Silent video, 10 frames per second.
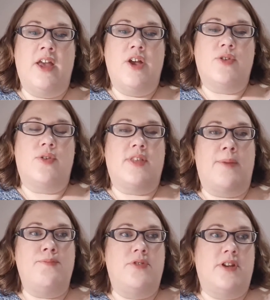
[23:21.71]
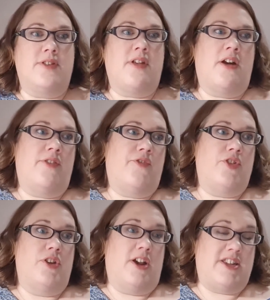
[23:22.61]
So some products are for
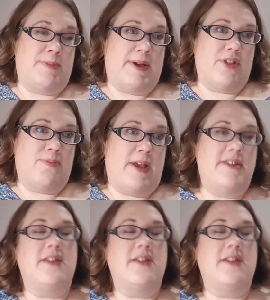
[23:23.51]
£90 spend